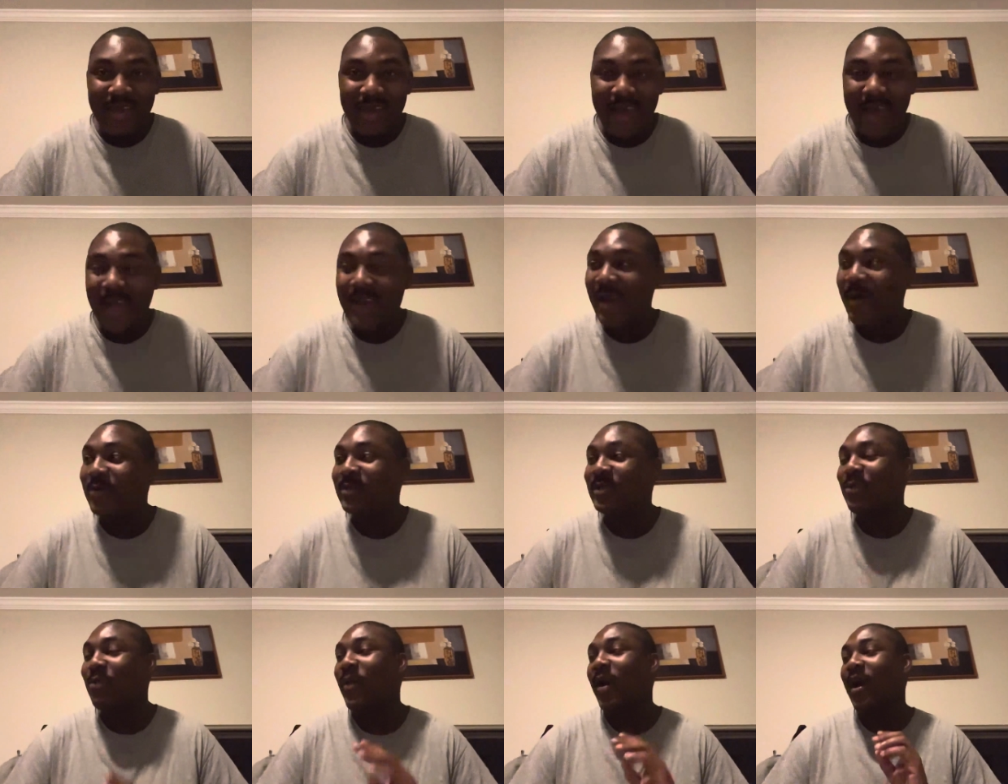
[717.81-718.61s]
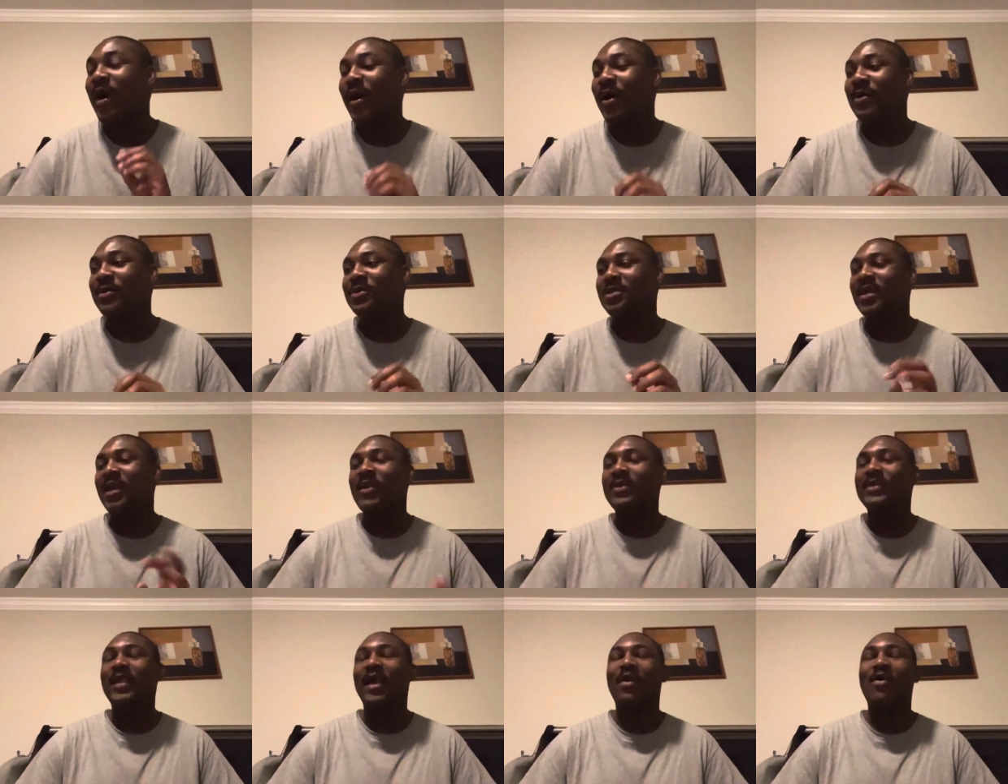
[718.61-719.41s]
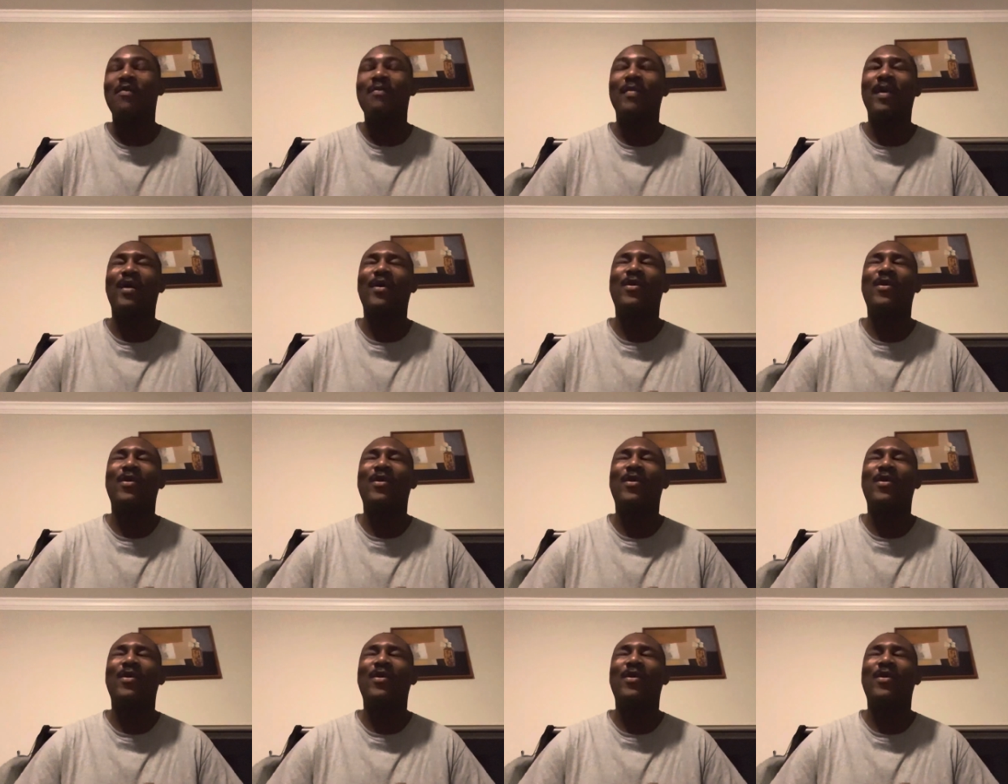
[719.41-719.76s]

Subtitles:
and I was on my couch, and I was like, oh my